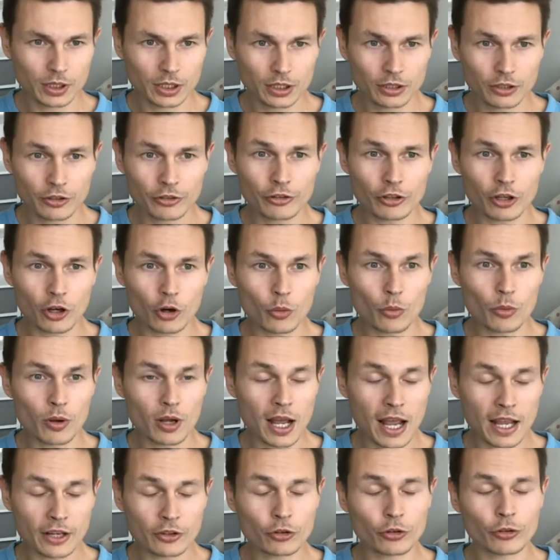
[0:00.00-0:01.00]
So
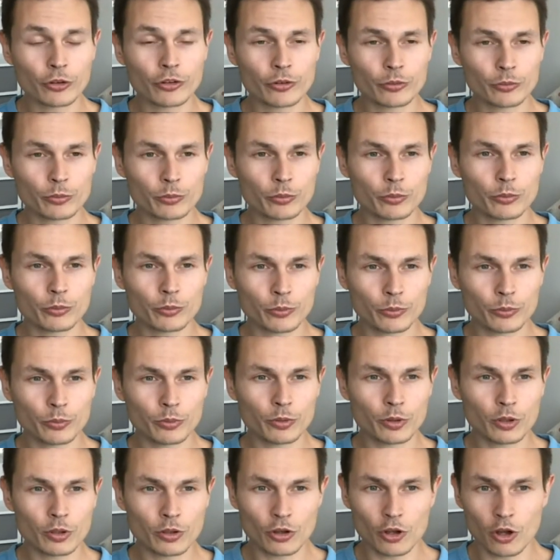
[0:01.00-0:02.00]
I should
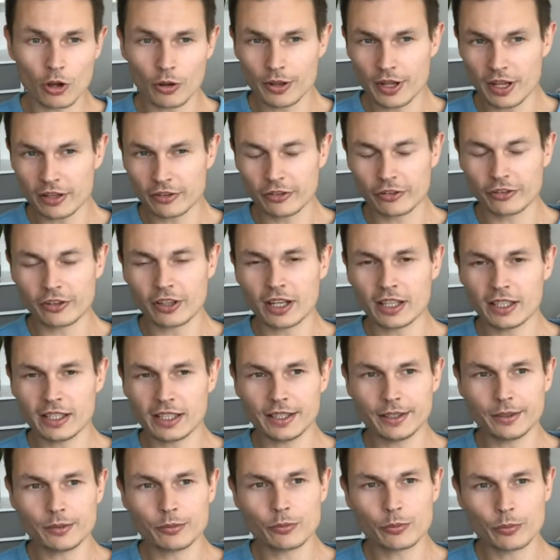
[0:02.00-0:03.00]
not
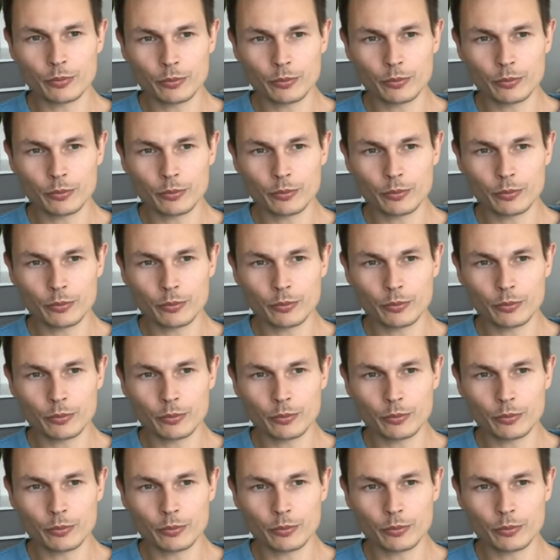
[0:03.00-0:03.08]
necessarily